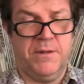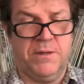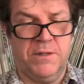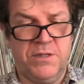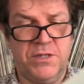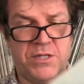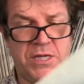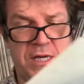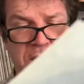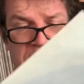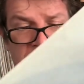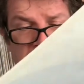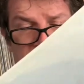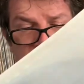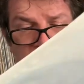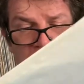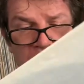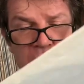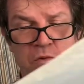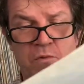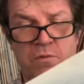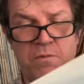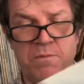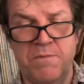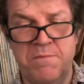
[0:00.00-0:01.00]
didn't
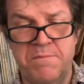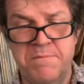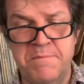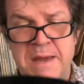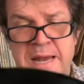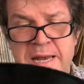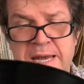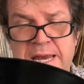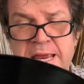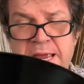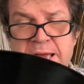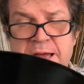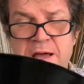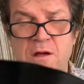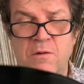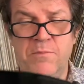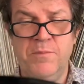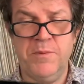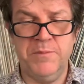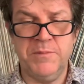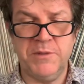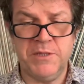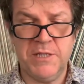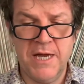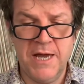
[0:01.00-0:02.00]
do many
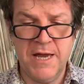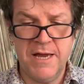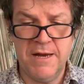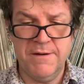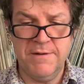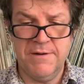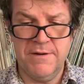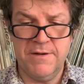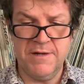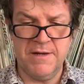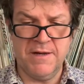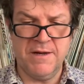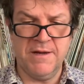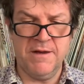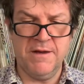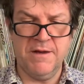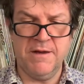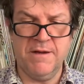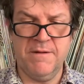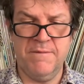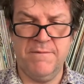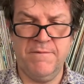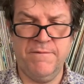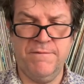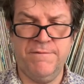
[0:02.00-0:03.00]
albums, had
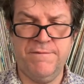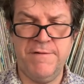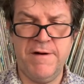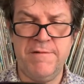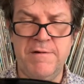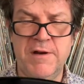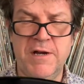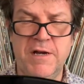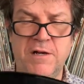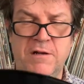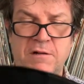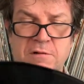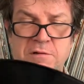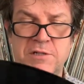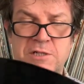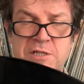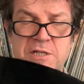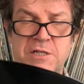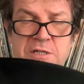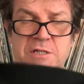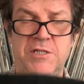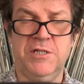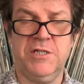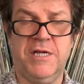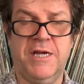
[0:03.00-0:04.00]
uh, very little
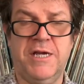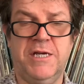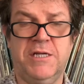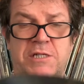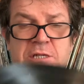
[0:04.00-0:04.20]
success.